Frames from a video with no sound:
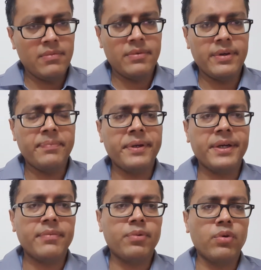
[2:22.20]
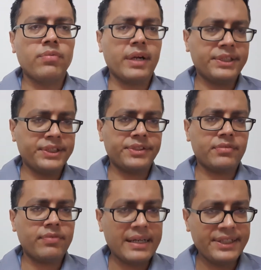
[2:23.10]
repeated bone fractures or
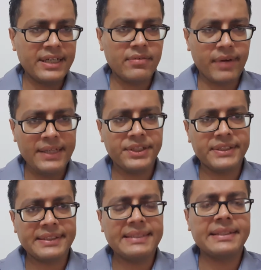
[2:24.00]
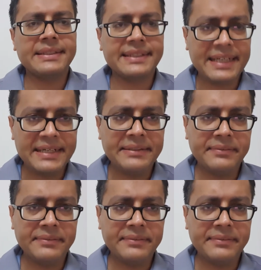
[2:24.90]
fragile fractures, as they say.